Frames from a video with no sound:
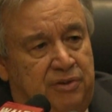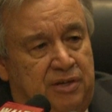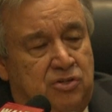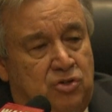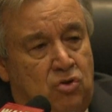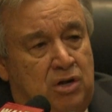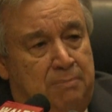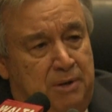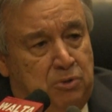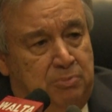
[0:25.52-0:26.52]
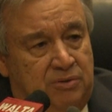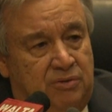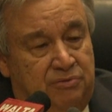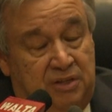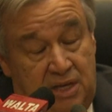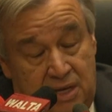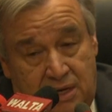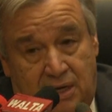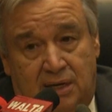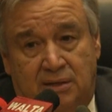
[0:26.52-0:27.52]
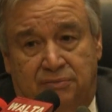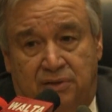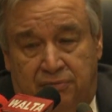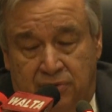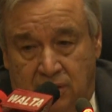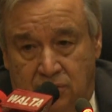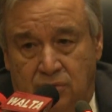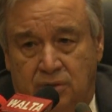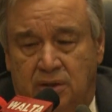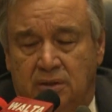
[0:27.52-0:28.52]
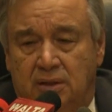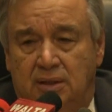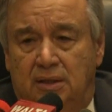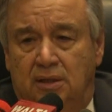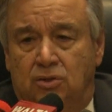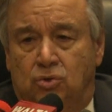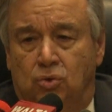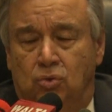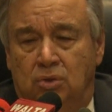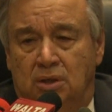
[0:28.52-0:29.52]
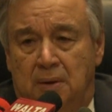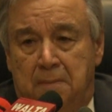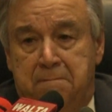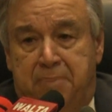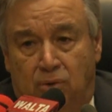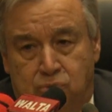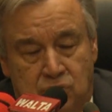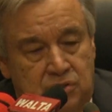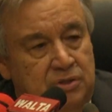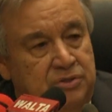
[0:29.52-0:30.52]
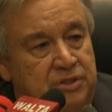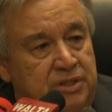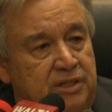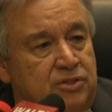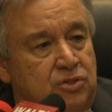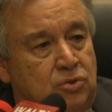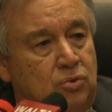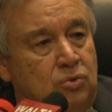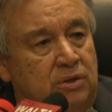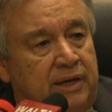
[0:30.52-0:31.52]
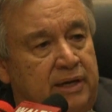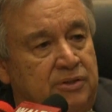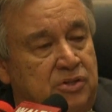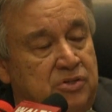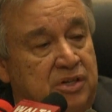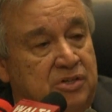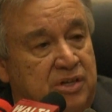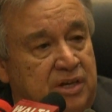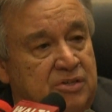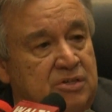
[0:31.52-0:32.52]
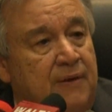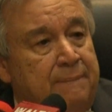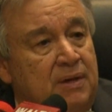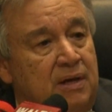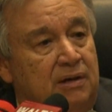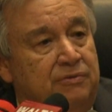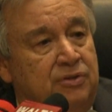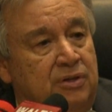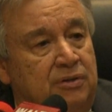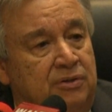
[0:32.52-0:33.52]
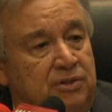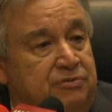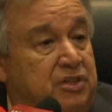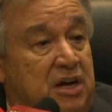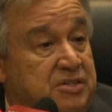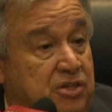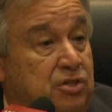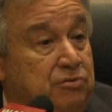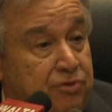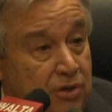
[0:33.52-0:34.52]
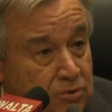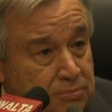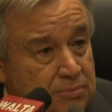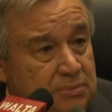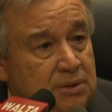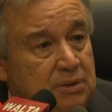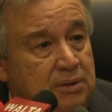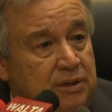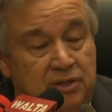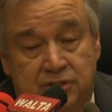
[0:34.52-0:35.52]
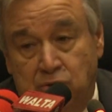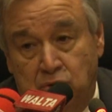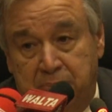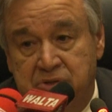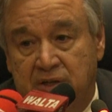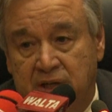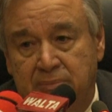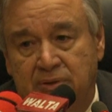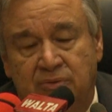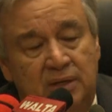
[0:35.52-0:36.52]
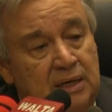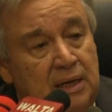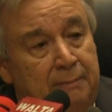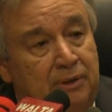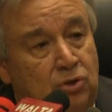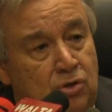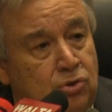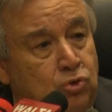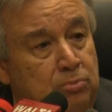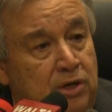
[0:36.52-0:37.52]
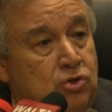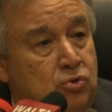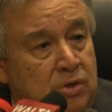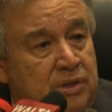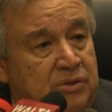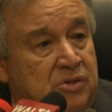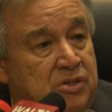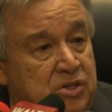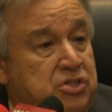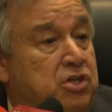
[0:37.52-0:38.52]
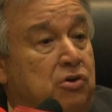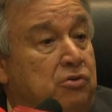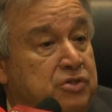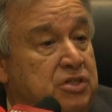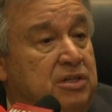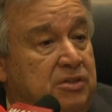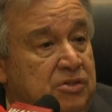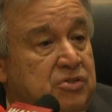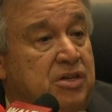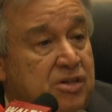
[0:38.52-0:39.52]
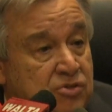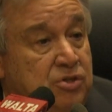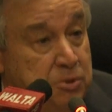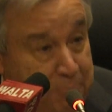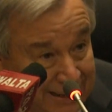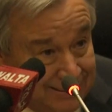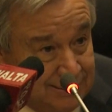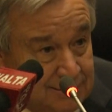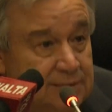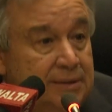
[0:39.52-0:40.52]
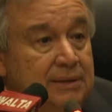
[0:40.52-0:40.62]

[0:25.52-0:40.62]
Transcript: a very strong commitment of the I G A D, of the African Union, to uh, both the need to guarantee the success of the revitalization forum uh, in relation to the peace agreement, but also to make sure that the cessation of hostilities is respected.